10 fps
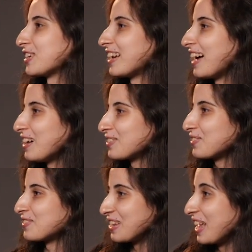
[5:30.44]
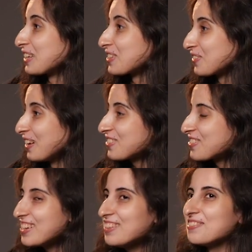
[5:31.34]
going to ask you the next
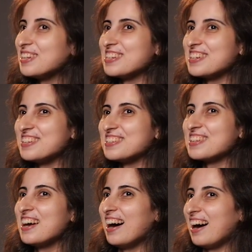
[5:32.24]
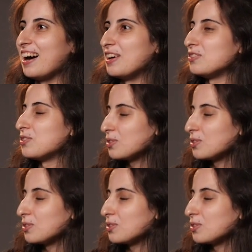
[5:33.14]
question, which is, do